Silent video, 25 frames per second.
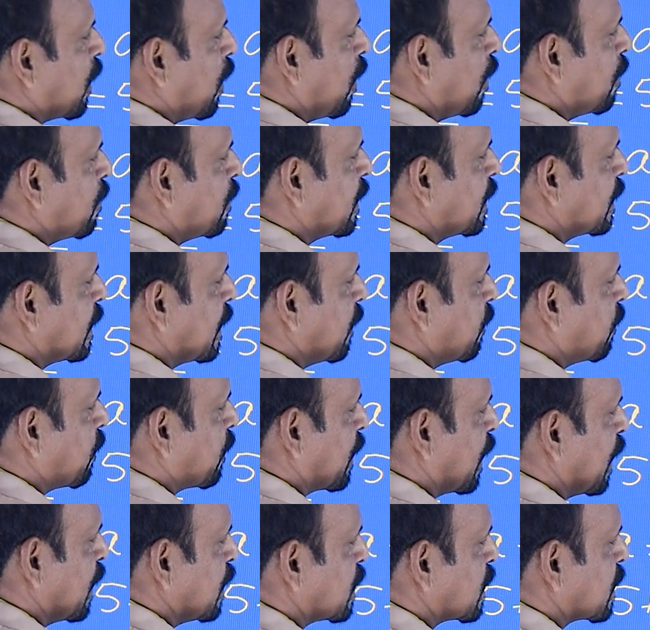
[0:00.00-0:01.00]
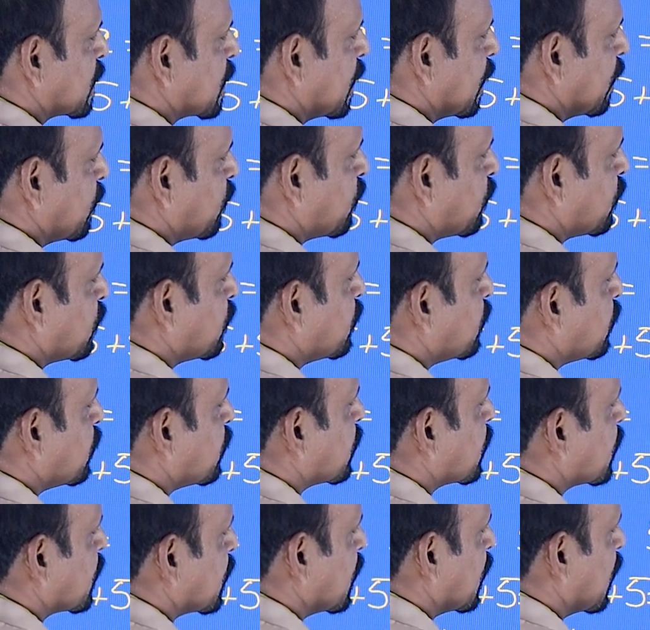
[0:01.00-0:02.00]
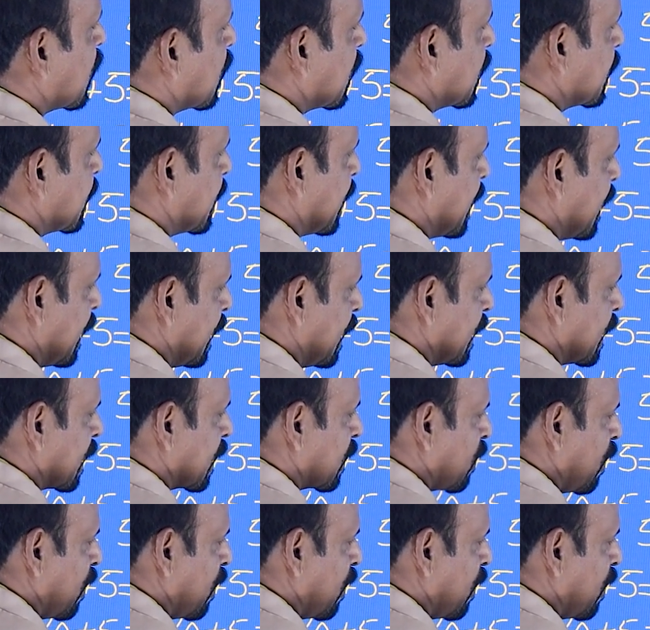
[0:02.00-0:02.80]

common difference D.